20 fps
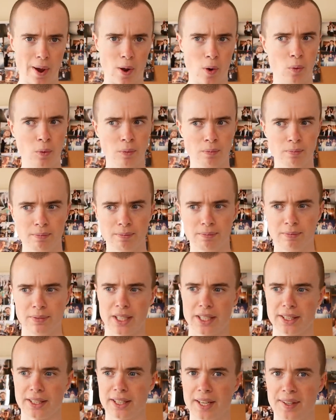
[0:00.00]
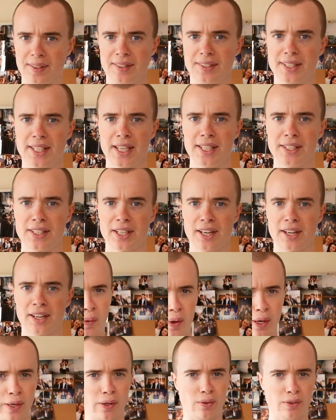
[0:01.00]
Well, you didn't, did you?
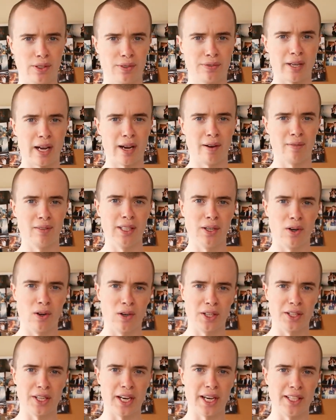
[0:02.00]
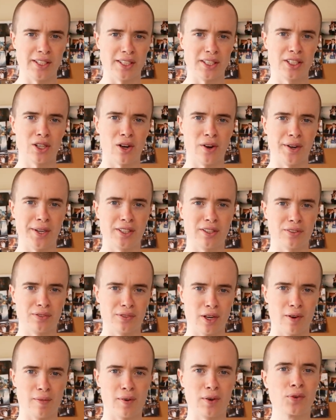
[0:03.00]
You went on your family holiday and decided to
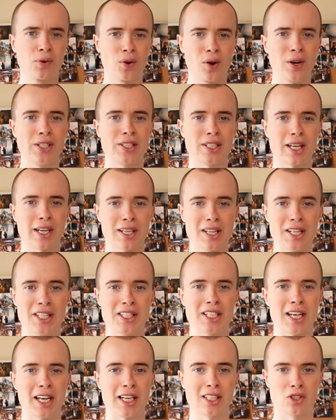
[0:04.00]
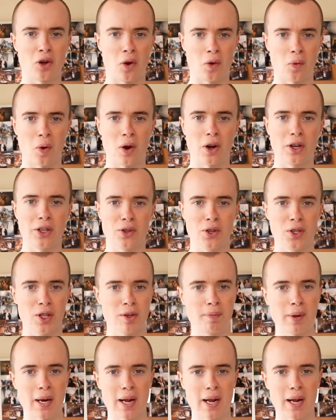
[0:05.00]
film a three second TikTok while you're on the